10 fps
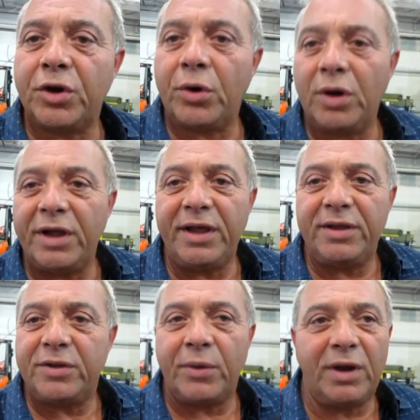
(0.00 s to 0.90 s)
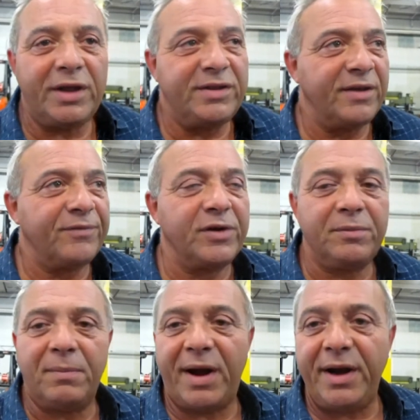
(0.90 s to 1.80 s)
Totally
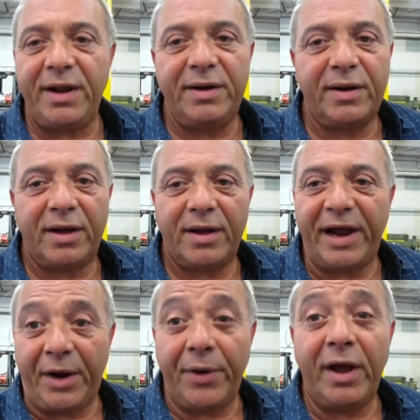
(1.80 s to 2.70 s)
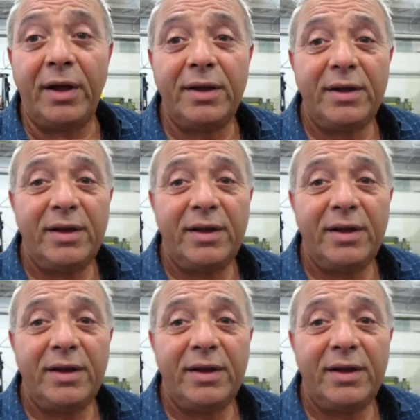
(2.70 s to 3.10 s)
different mining area.